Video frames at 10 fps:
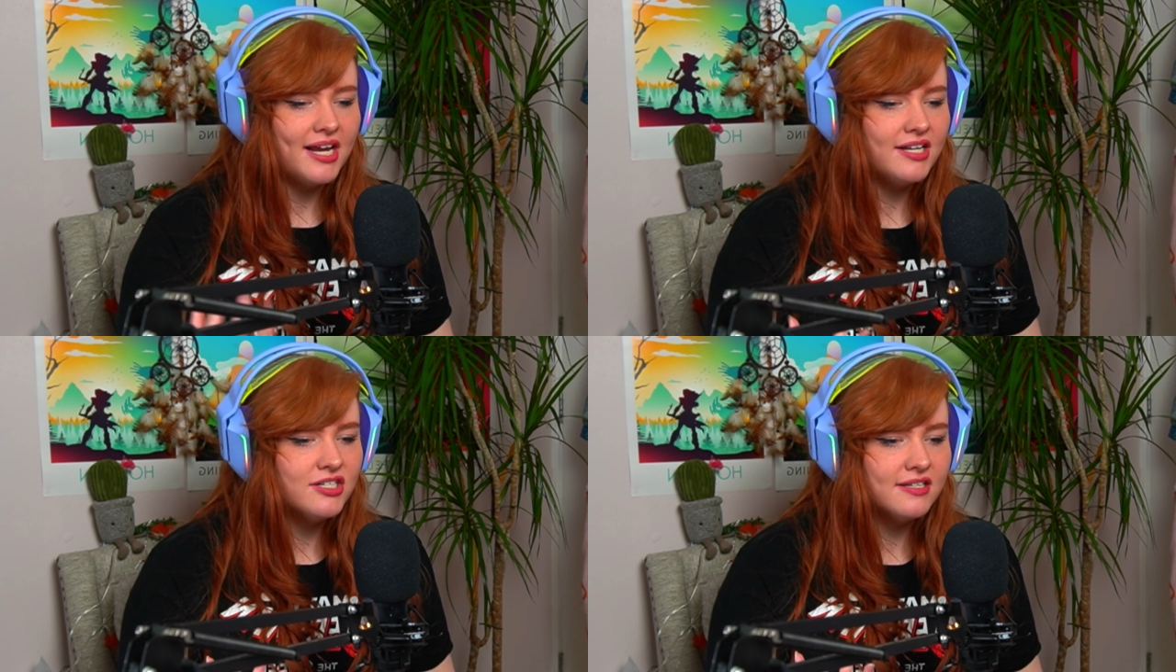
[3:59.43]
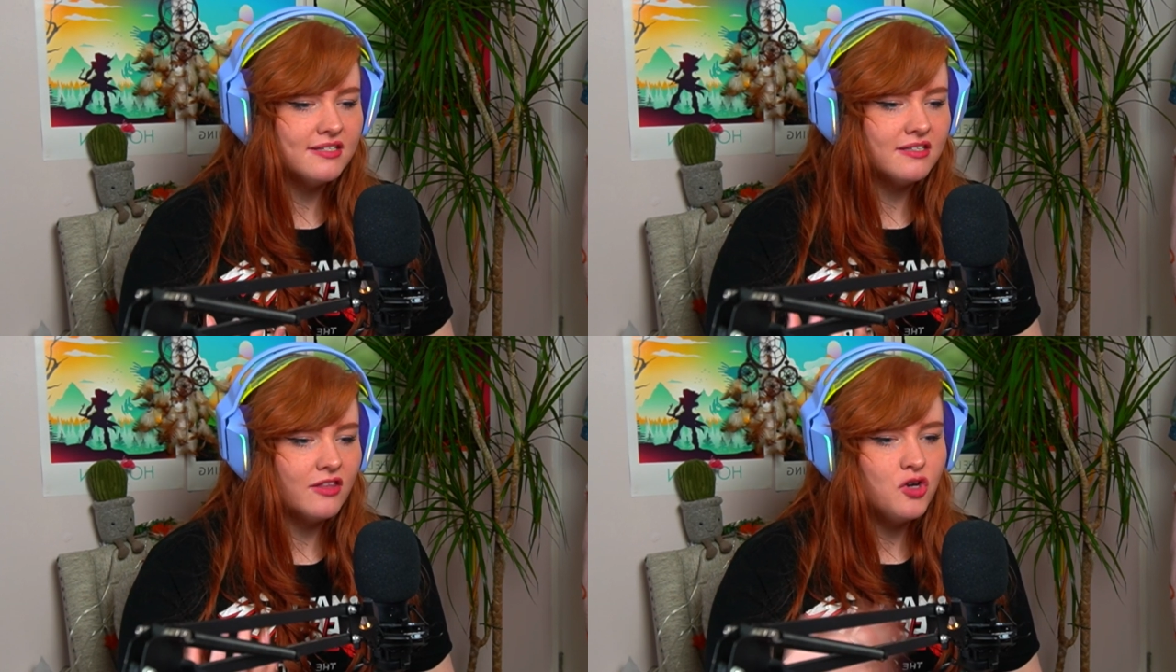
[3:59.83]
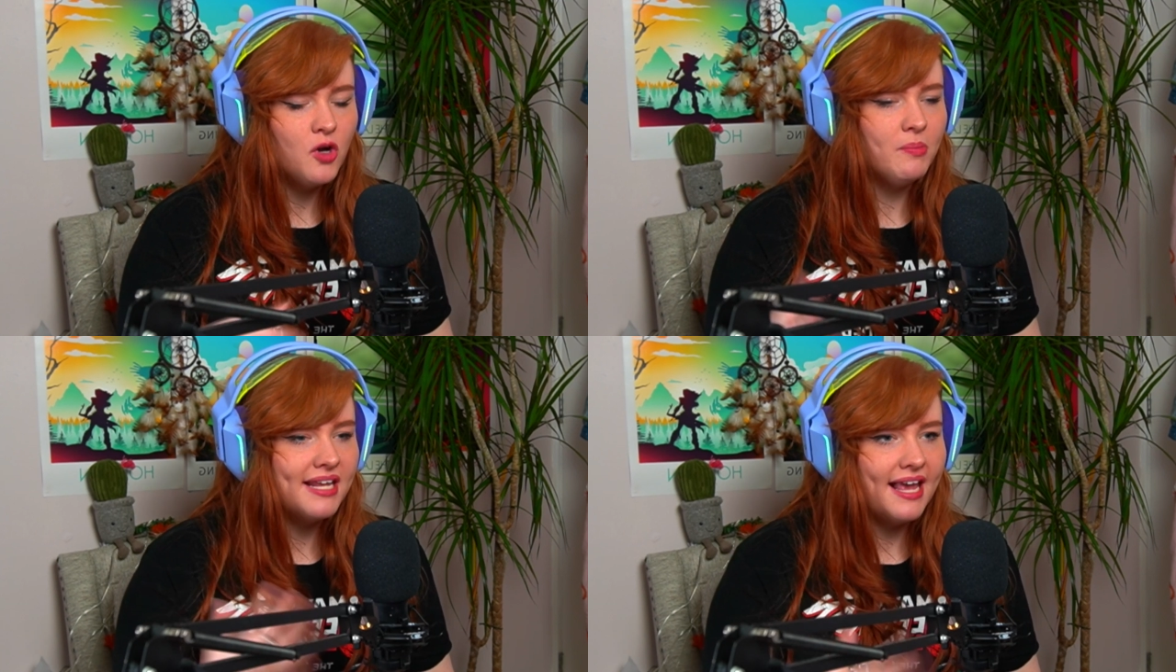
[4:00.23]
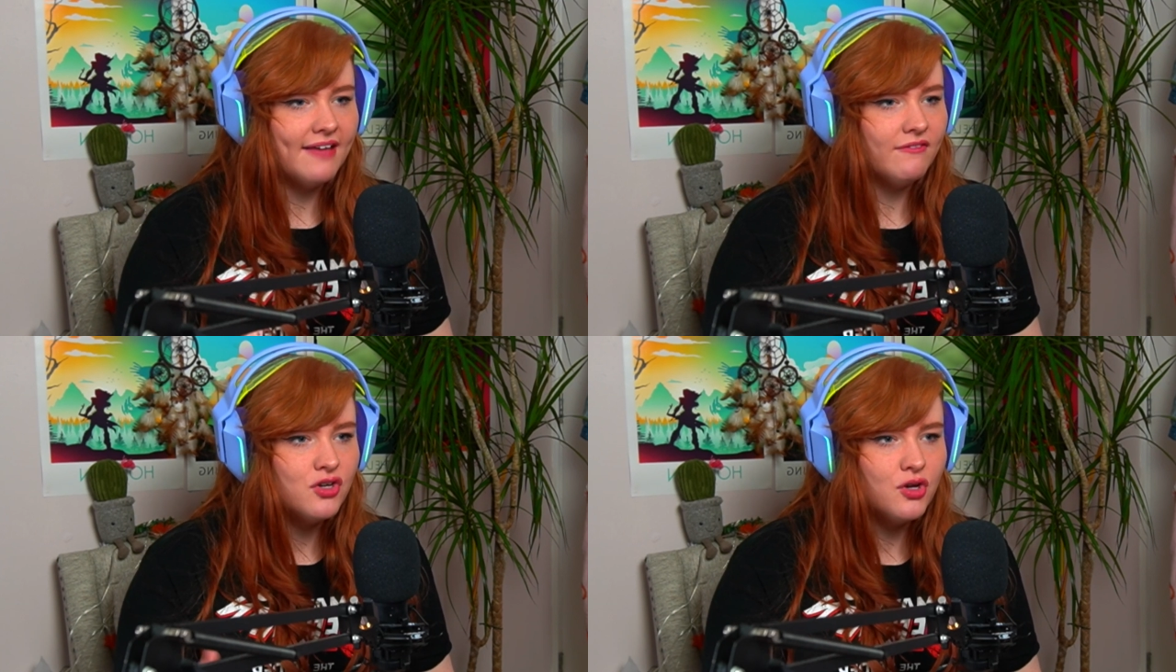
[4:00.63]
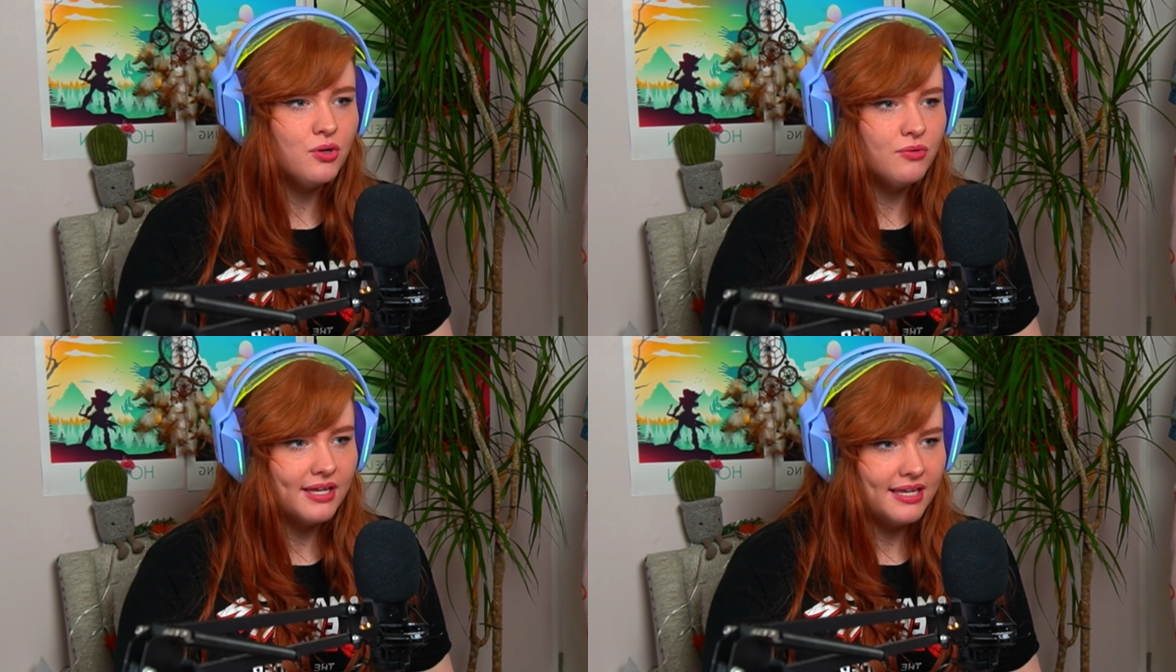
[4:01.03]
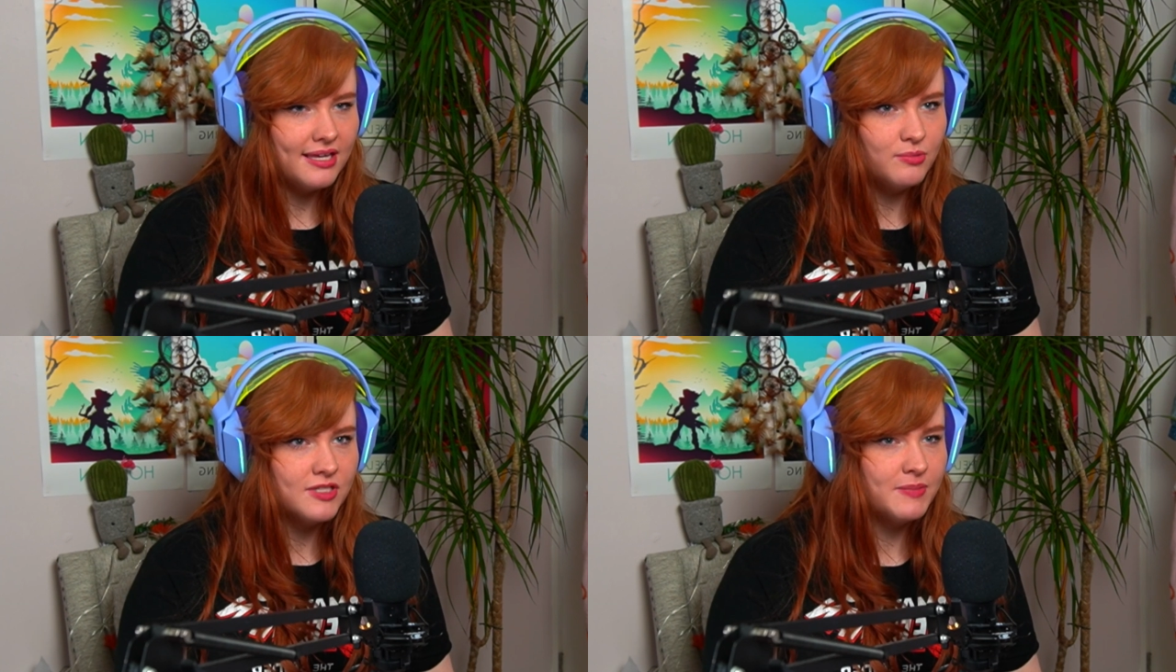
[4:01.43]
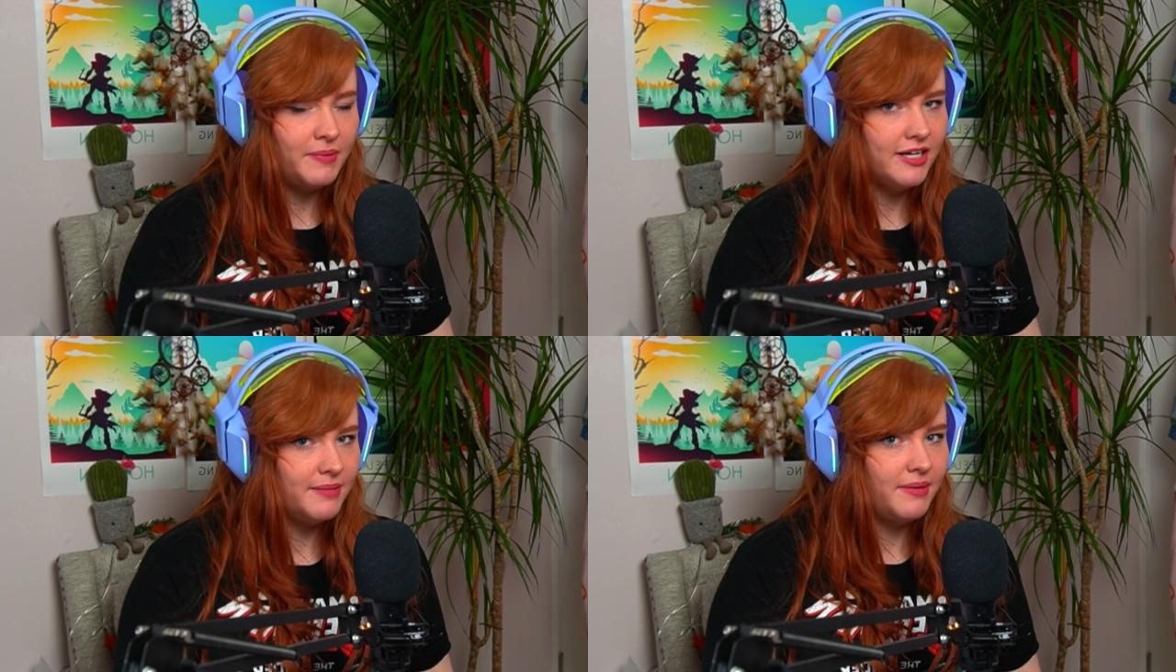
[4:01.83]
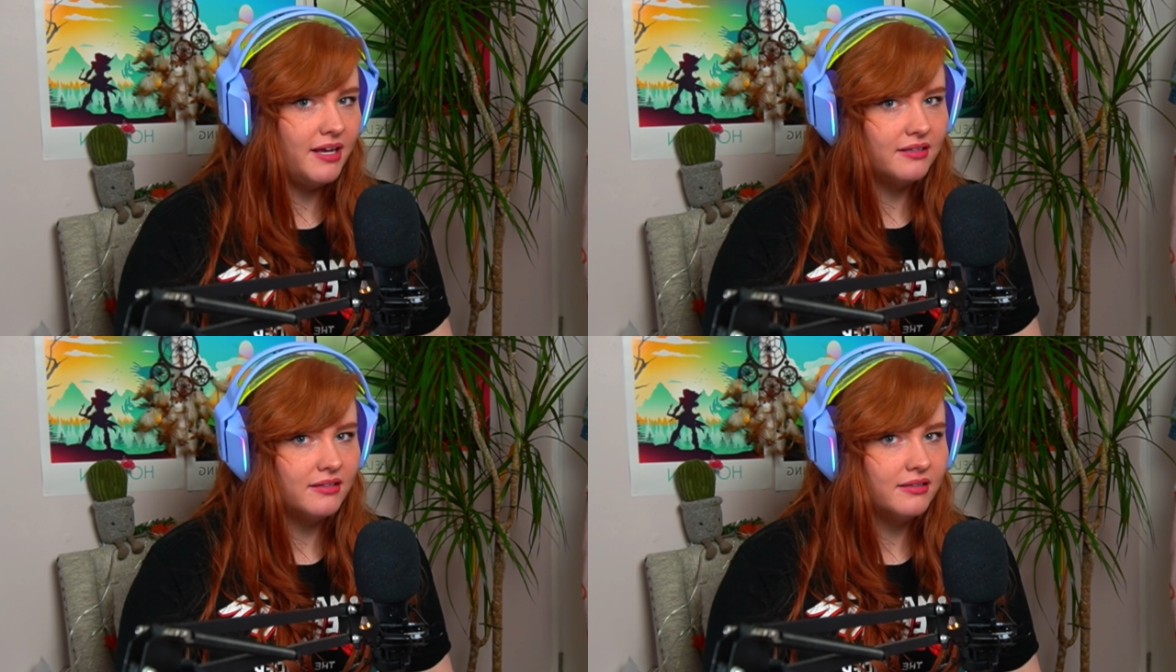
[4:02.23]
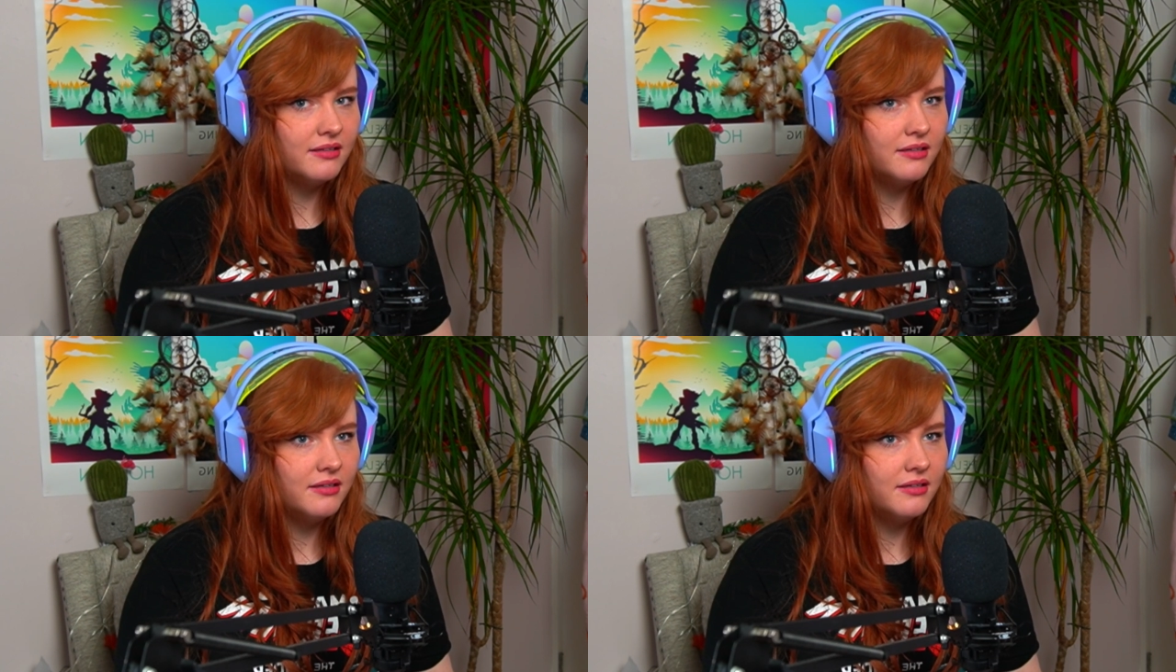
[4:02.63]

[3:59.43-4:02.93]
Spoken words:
changed it so that nobody ever knew that he was Spider-Man?